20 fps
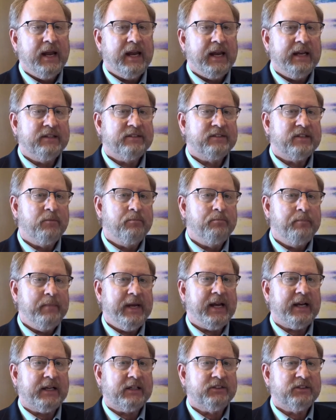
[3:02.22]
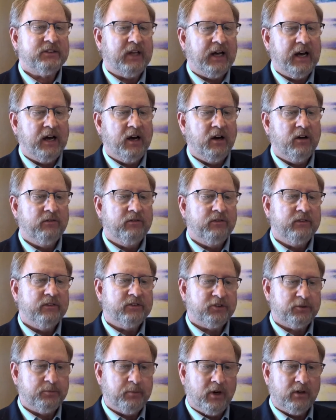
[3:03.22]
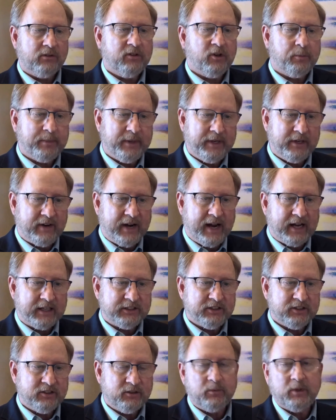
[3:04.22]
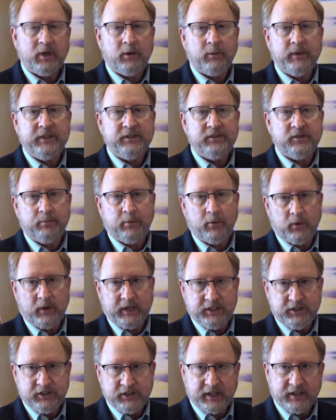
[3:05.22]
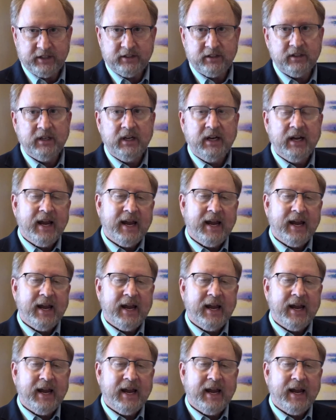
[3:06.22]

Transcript: it's a mix of small group interaction where we support each other